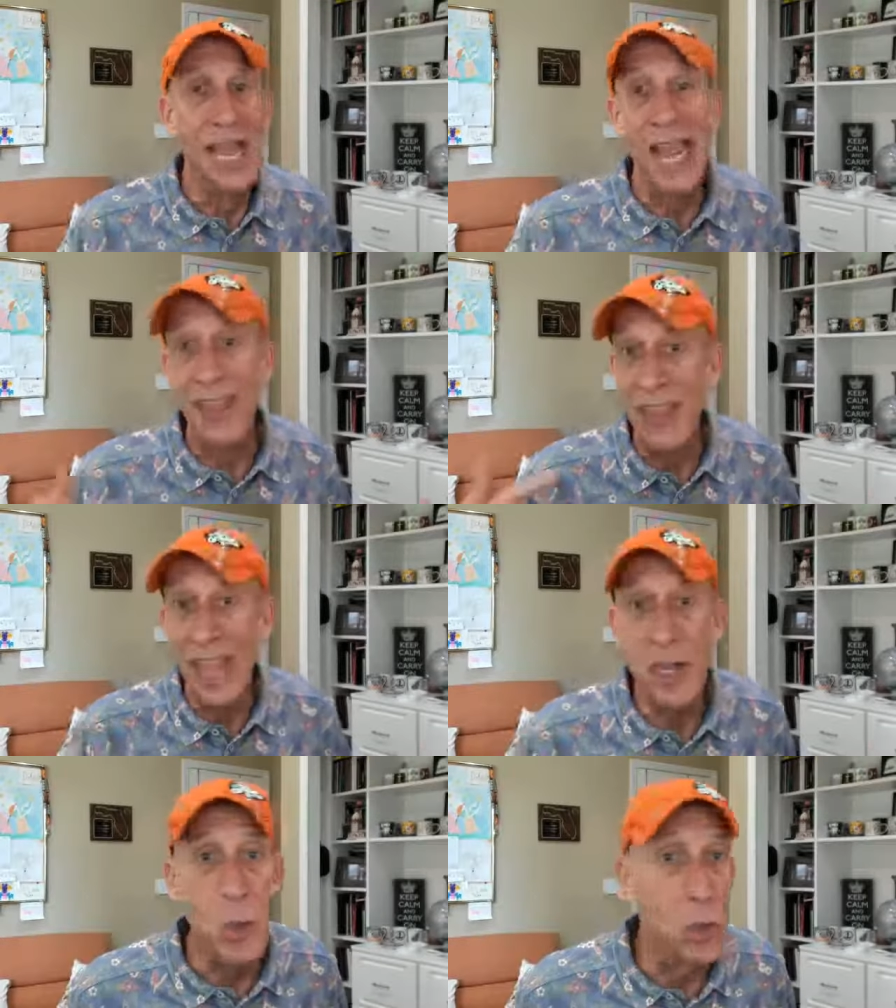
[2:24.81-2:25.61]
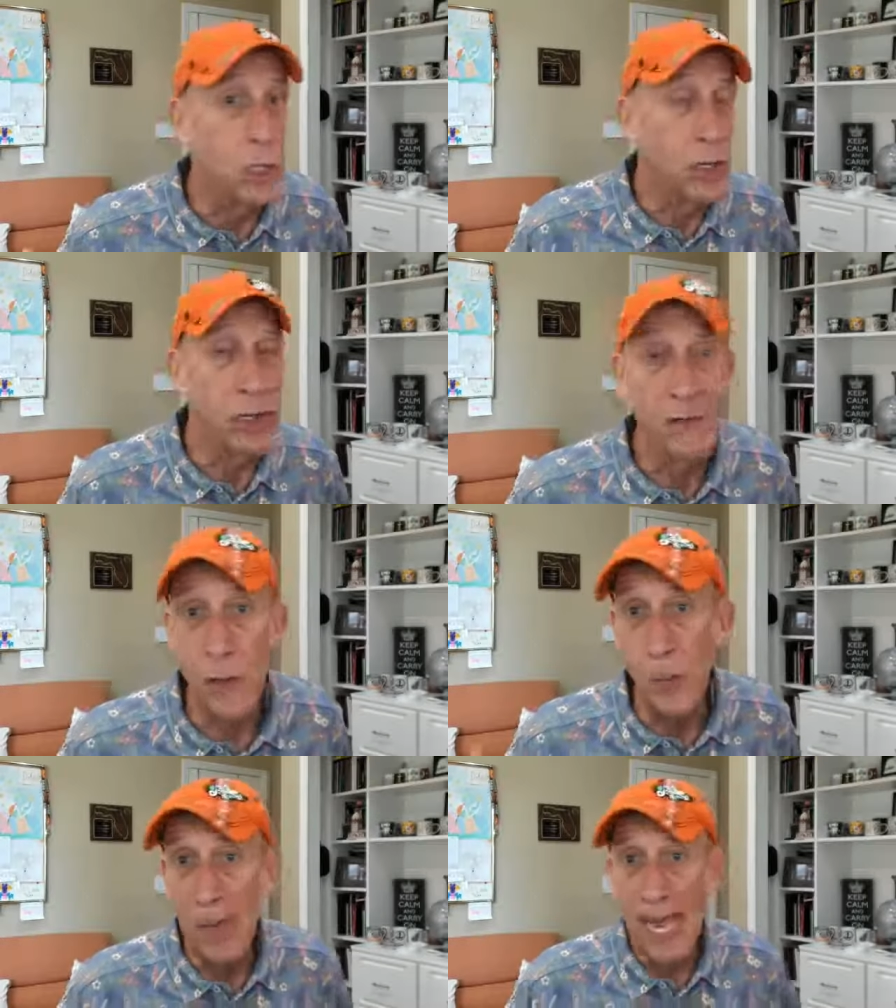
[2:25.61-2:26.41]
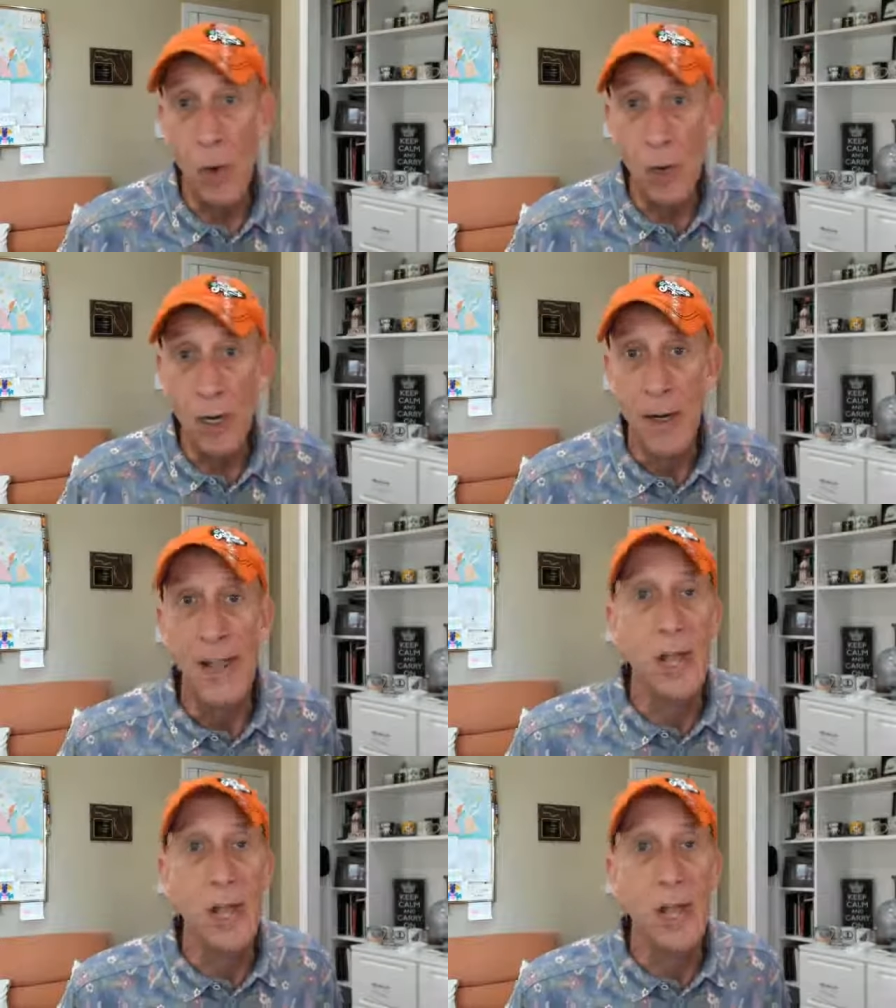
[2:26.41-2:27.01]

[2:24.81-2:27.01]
and then you will learn of your power,